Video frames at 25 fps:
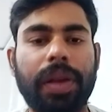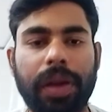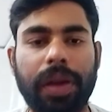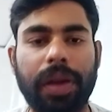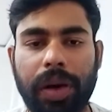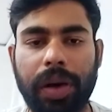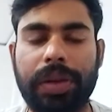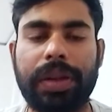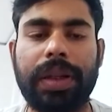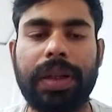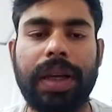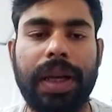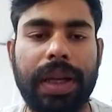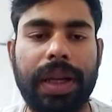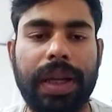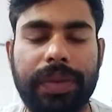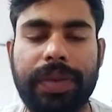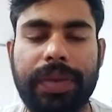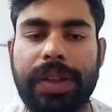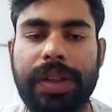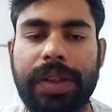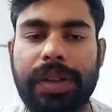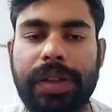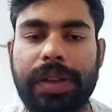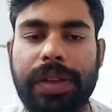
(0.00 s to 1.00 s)
or the N F
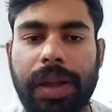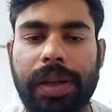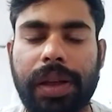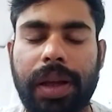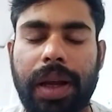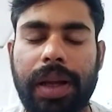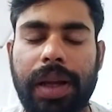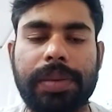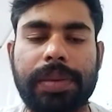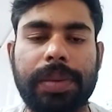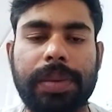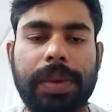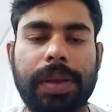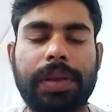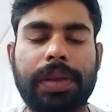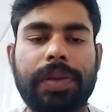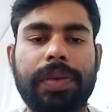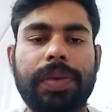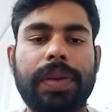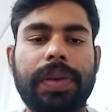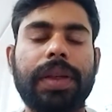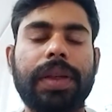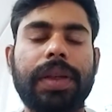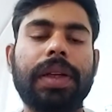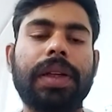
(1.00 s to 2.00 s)
T aspect of
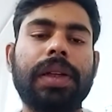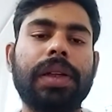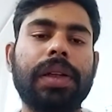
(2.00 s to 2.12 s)
it.